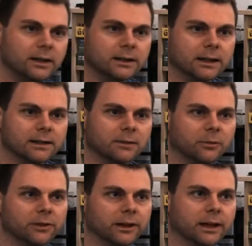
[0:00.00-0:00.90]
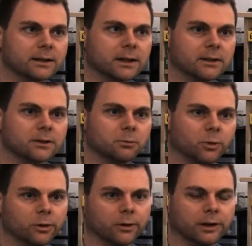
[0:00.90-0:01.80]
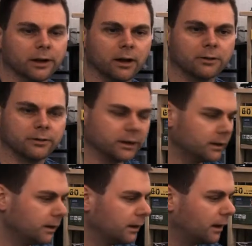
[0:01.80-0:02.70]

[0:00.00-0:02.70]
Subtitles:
to get some of the excess bore oil off of it.